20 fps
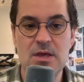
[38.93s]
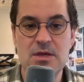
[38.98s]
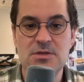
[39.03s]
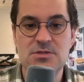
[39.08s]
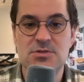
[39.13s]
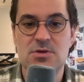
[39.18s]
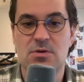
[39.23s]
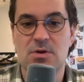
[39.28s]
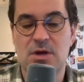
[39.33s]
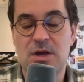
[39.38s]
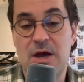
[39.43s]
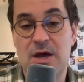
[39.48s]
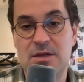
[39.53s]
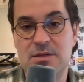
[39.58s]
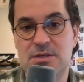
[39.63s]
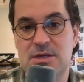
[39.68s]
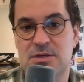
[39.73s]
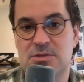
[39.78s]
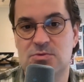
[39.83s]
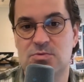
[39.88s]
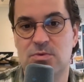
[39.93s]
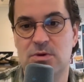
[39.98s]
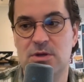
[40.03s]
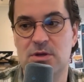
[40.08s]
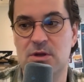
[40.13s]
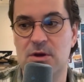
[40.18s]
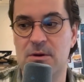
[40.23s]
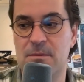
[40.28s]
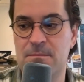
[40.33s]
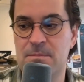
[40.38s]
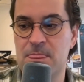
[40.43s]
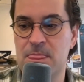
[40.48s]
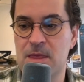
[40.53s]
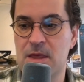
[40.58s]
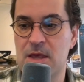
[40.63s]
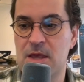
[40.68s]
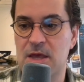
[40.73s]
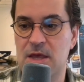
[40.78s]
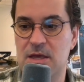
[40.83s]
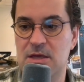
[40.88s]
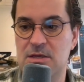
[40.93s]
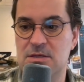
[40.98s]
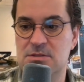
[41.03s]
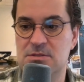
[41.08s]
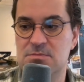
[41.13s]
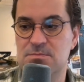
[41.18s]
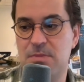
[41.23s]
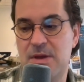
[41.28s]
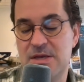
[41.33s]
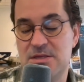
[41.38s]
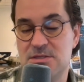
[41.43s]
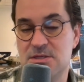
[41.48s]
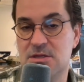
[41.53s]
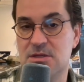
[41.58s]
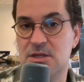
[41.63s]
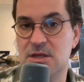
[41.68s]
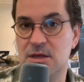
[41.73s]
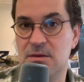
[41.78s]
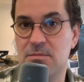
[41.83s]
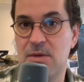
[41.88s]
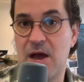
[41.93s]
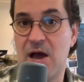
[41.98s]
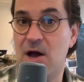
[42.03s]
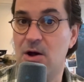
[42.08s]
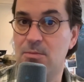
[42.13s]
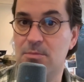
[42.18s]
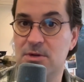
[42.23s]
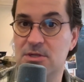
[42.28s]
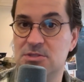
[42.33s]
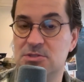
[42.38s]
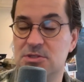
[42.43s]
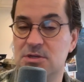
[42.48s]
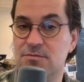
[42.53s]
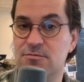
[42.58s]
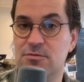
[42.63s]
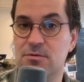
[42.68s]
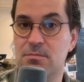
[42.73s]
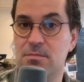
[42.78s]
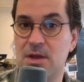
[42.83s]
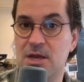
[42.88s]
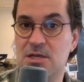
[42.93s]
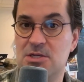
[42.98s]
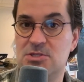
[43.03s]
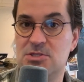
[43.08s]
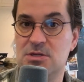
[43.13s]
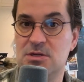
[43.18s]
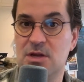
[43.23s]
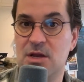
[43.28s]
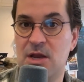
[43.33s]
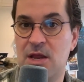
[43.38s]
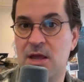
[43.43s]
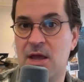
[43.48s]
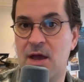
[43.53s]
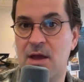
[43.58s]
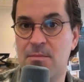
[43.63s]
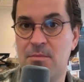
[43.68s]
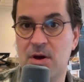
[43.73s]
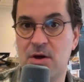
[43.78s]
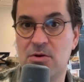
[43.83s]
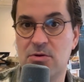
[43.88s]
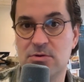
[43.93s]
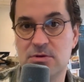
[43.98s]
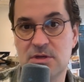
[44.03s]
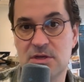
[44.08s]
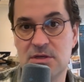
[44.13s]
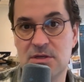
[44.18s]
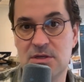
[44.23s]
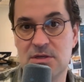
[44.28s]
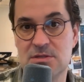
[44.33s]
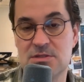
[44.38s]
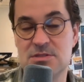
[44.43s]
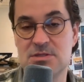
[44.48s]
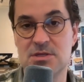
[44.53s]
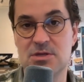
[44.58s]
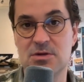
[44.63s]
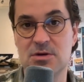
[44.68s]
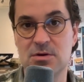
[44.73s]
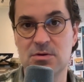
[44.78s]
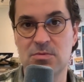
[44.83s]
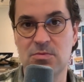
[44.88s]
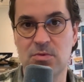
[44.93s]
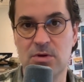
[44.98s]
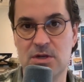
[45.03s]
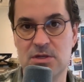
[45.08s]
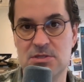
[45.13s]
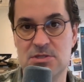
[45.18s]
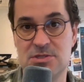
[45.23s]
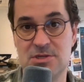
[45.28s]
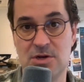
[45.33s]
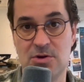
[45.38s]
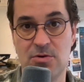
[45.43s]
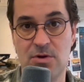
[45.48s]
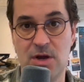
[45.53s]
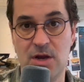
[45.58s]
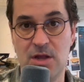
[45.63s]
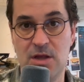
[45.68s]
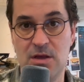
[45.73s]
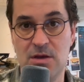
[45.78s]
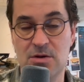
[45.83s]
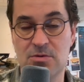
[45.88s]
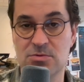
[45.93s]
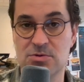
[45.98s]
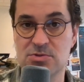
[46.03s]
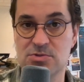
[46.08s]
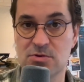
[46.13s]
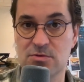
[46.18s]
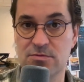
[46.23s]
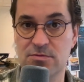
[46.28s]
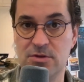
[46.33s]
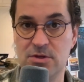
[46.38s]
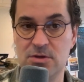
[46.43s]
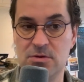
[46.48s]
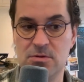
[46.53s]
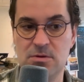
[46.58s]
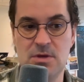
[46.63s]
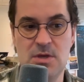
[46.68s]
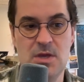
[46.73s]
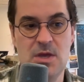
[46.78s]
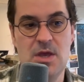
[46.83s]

So, a context window is basically how much information an AI model can consider when it's generating a result for you.